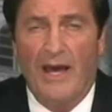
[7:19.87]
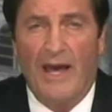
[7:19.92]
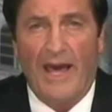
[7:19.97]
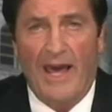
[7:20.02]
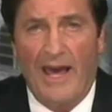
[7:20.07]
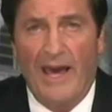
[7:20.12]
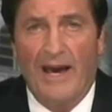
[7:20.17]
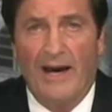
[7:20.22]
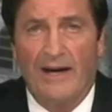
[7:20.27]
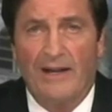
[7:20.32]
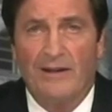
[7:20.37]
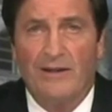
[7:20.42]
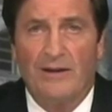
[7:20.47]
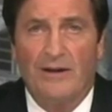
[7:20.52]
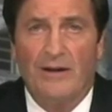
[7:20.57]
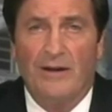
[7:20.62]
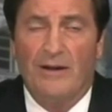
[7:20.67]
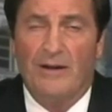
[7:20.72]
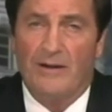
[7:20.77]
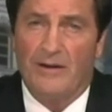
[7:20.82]
and
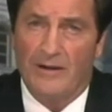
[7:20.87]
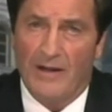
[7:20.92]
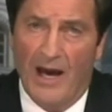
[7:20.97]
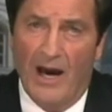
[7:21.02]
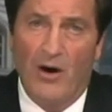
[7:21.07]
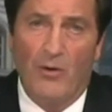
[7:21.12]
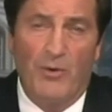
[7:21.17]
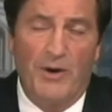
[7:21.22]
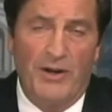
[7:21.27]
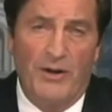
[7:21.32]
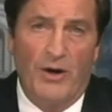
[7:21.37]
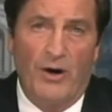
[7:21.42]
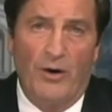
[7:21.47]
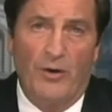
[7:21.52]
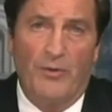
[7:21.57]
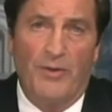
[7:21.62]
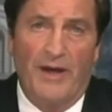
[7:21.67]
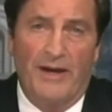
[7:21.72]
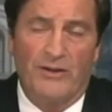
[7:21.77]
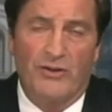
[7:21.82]
now we
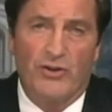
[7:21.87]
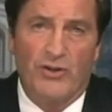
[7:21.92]
know that